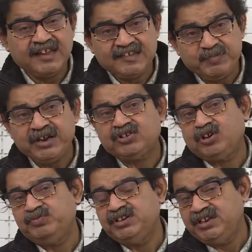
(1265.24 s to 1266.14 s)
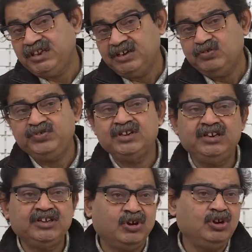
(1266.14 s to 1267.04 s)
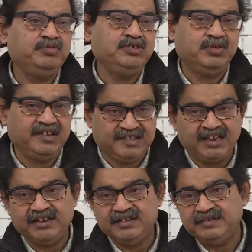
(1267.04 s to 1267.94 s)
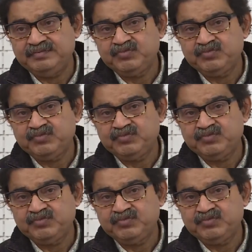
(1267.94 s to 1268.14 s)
aspects of the Nehruvian economy was that